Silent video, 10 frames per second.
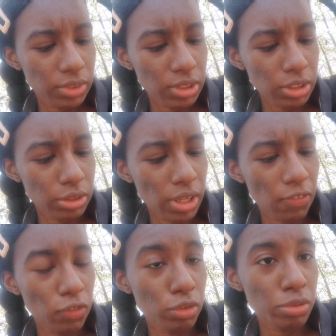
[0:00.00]
than to have
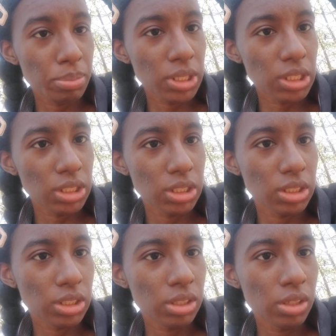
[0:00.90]
a group
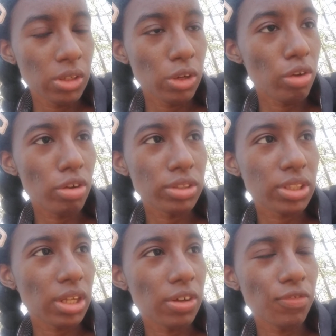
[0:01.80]
because who gonna
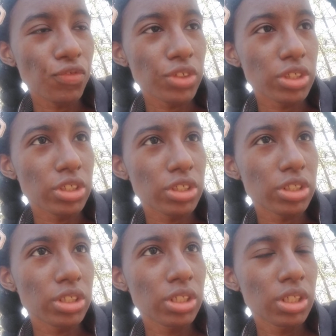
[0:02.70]
take over
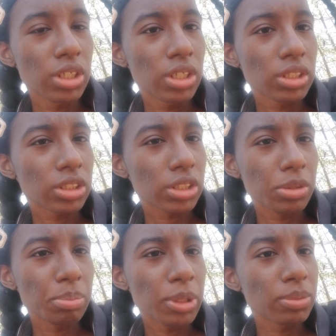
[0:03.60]

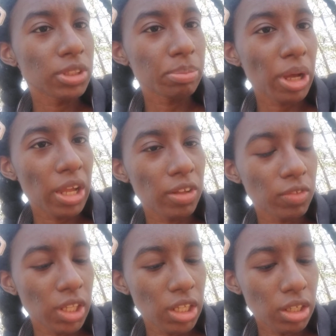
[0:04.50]
certain people's spot if
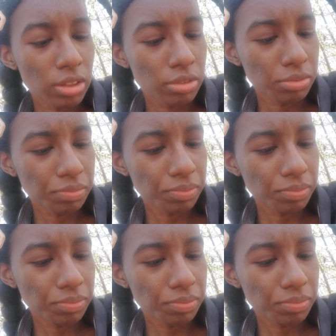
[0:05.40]
they gone